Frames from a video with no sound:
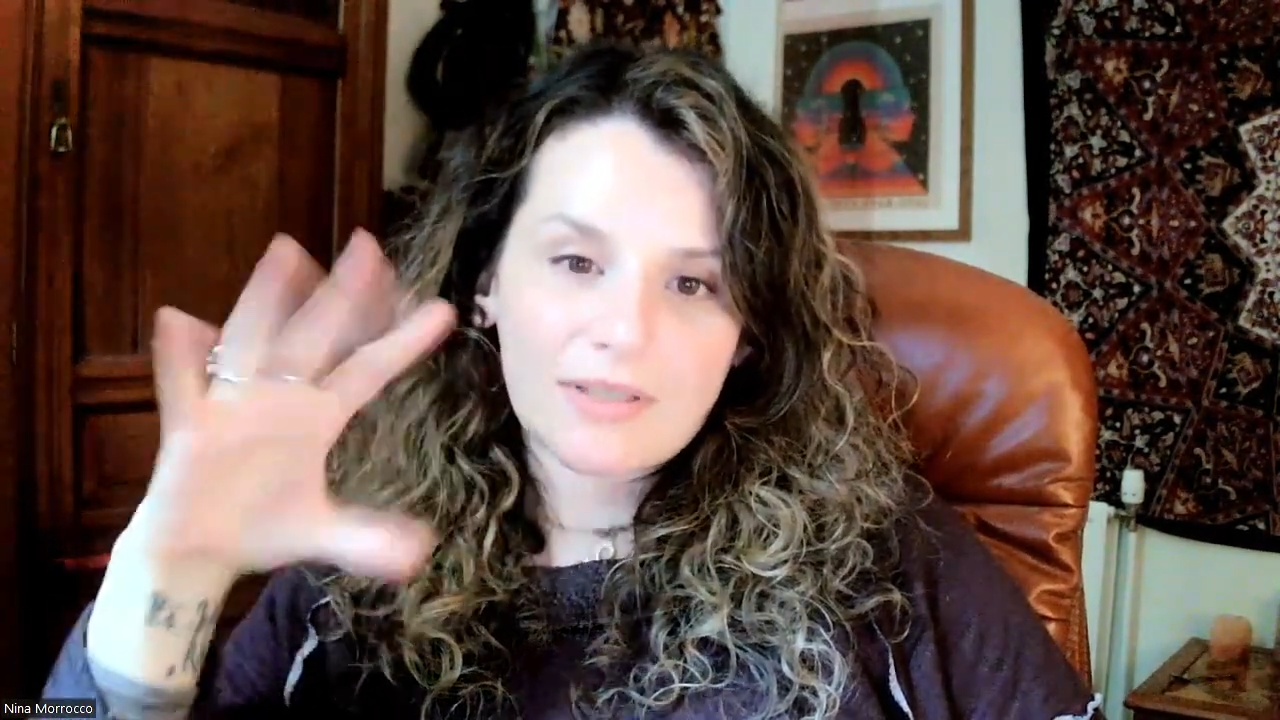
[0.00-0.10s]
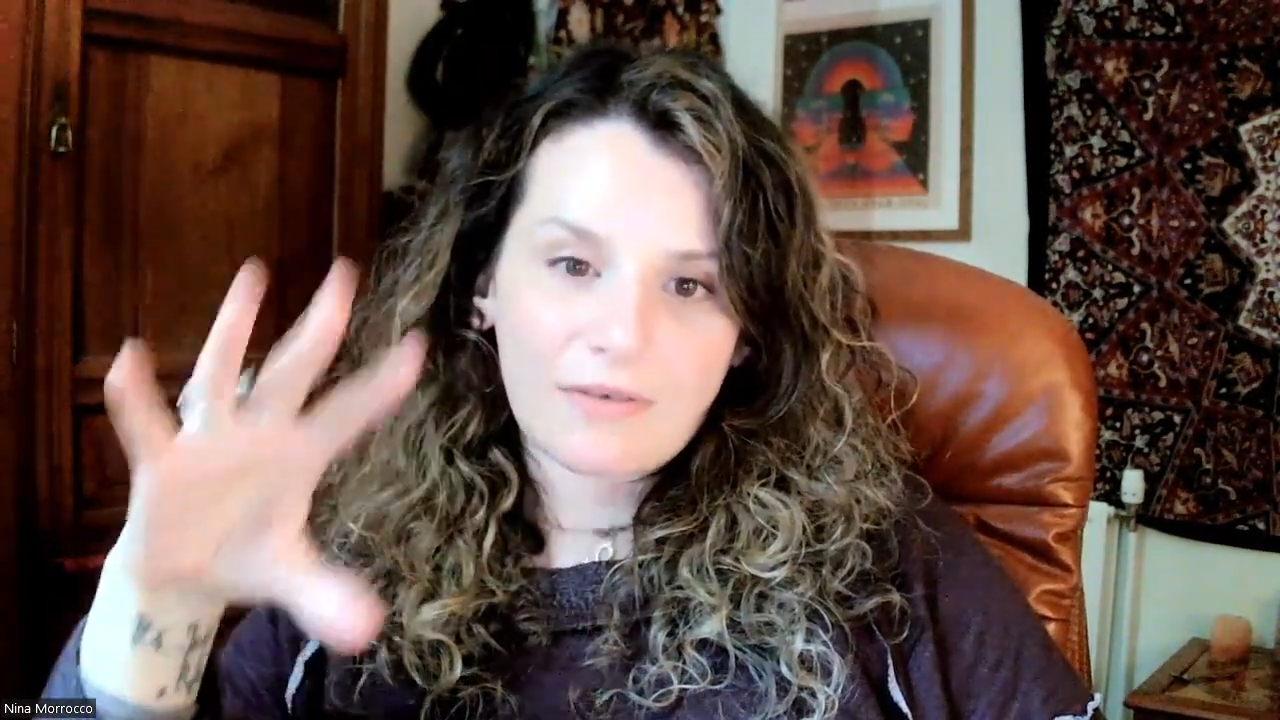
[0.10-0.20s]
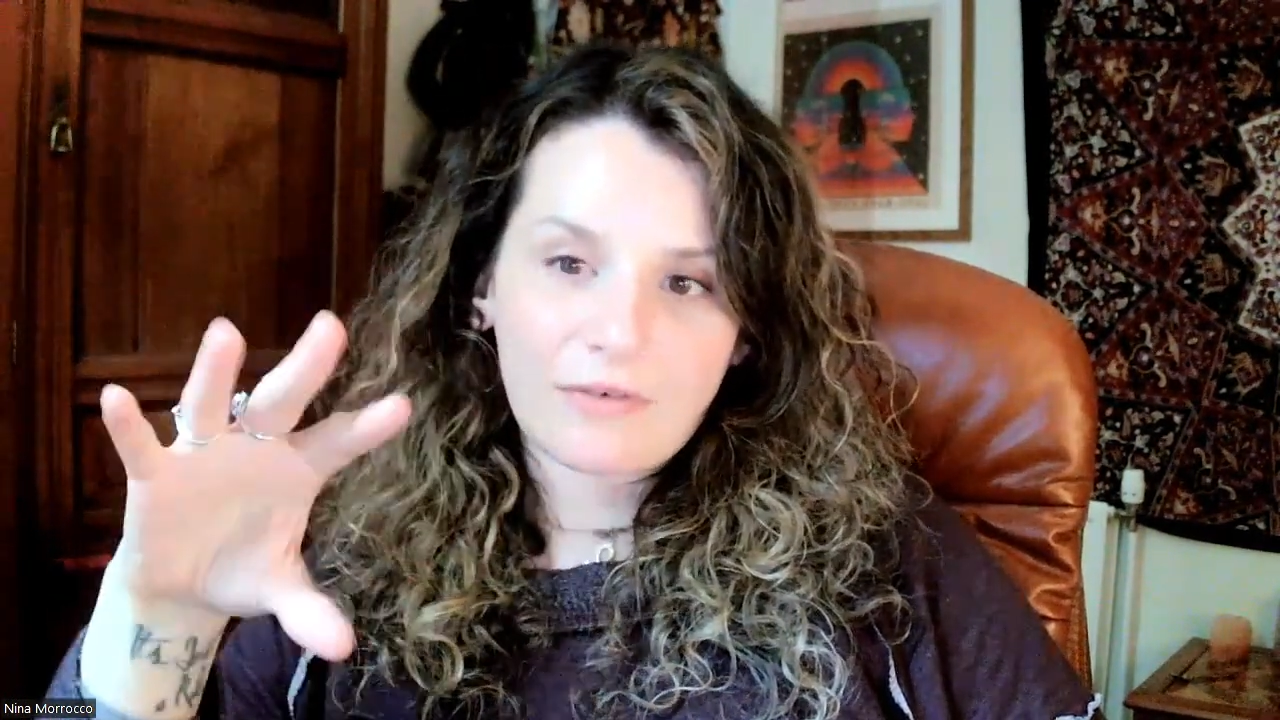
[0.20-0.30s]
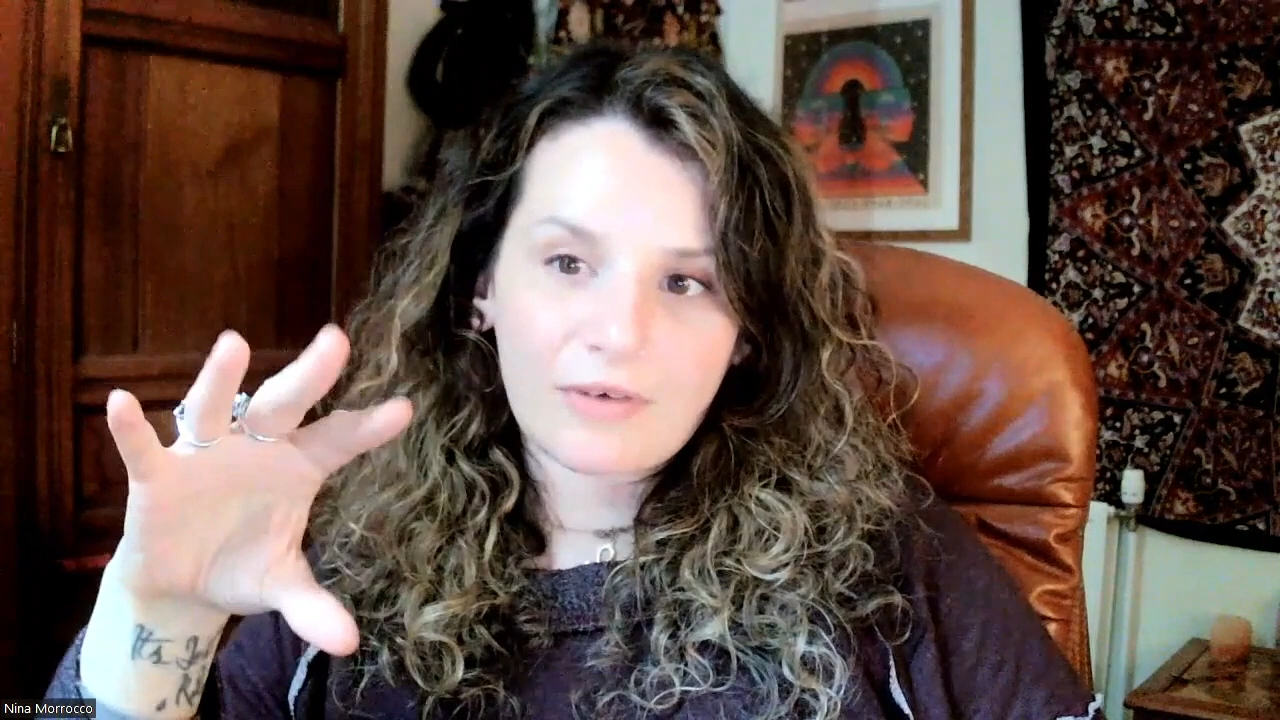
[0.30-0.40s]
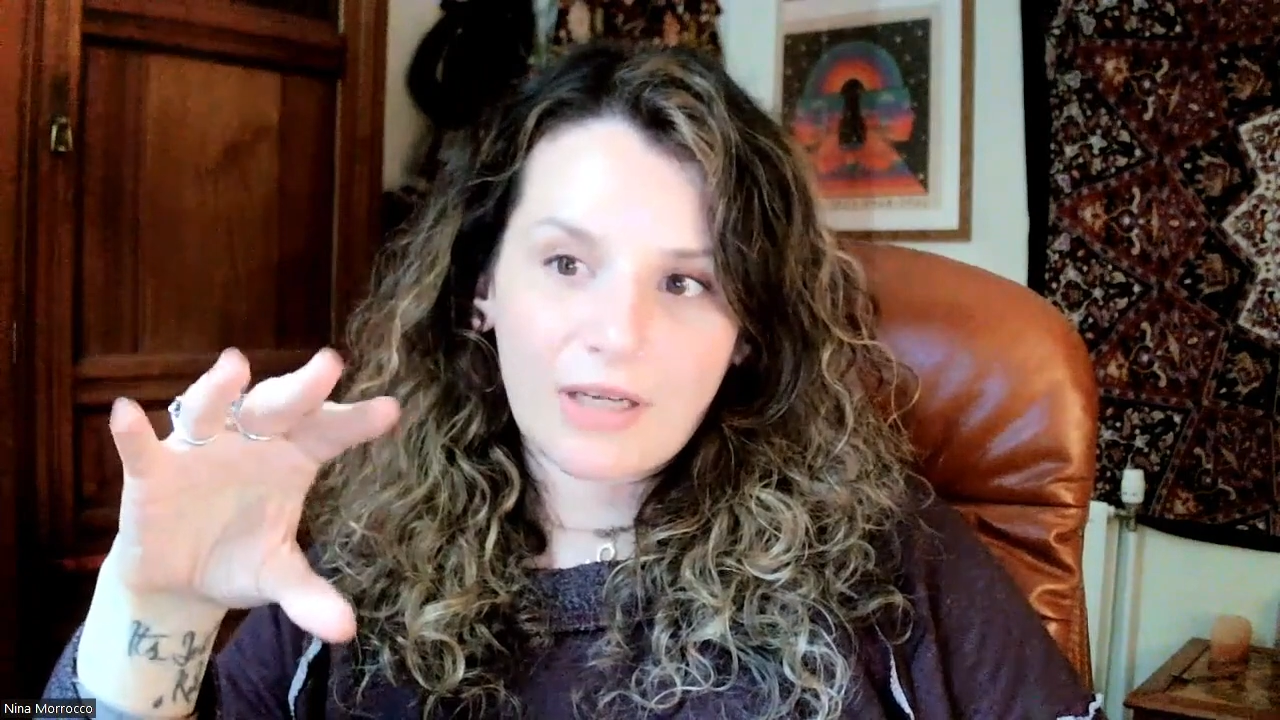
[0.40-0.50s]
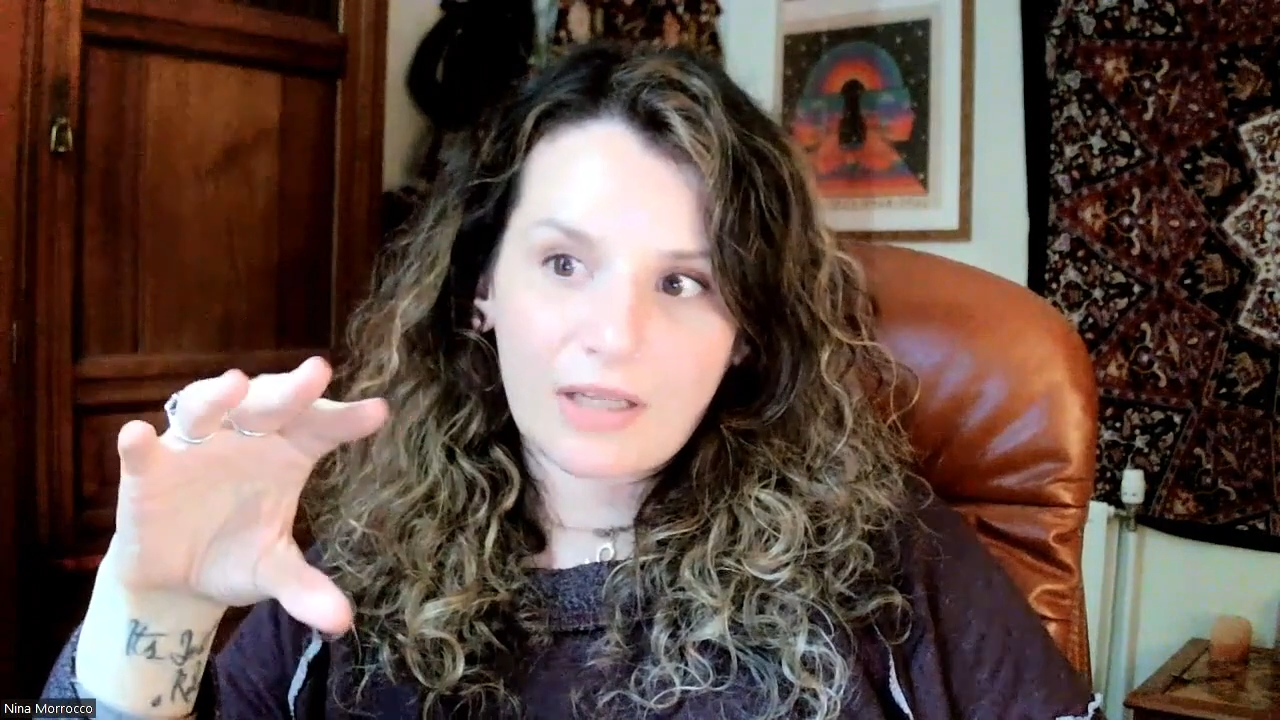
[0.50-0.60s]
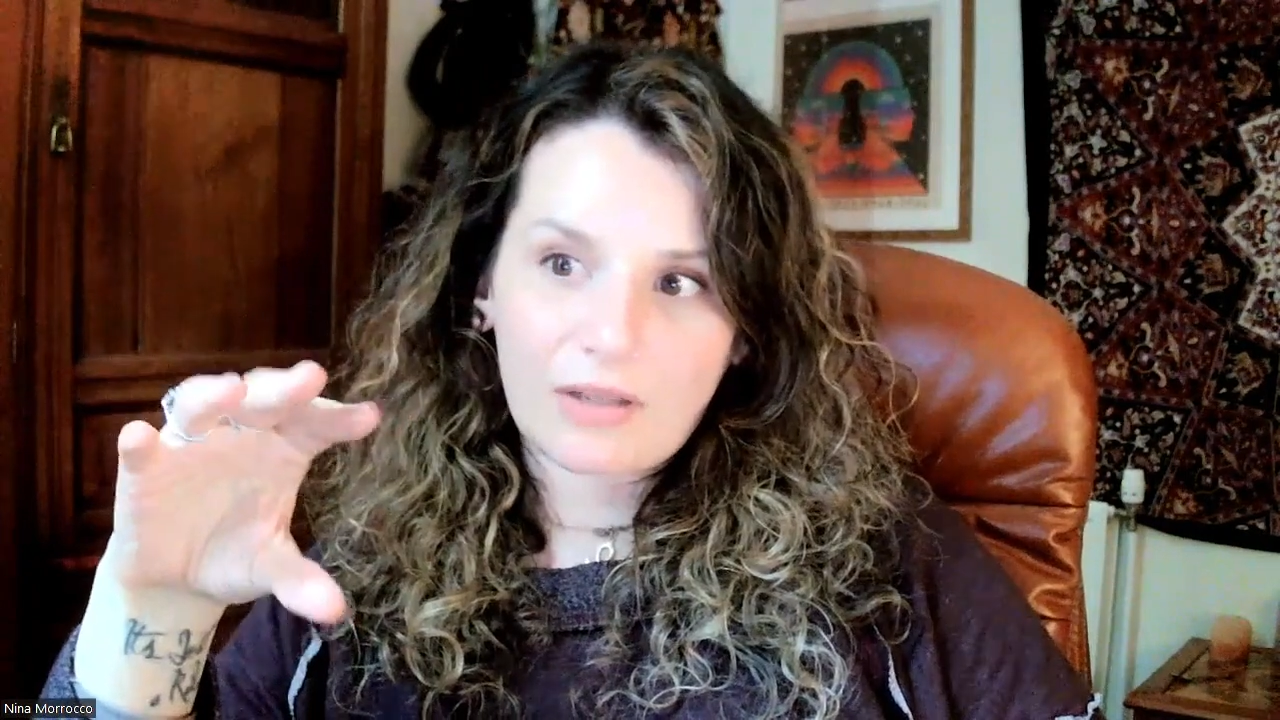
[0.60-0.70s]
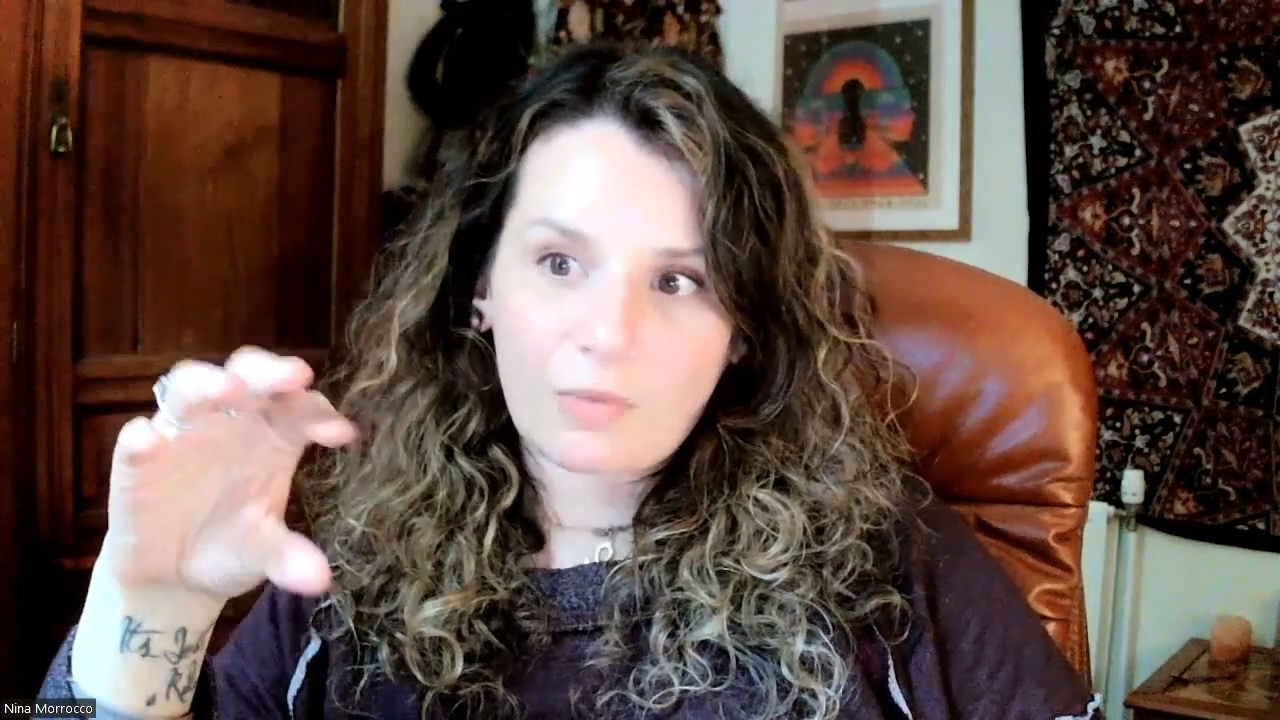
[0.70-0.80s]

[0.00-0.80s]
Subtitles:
suffering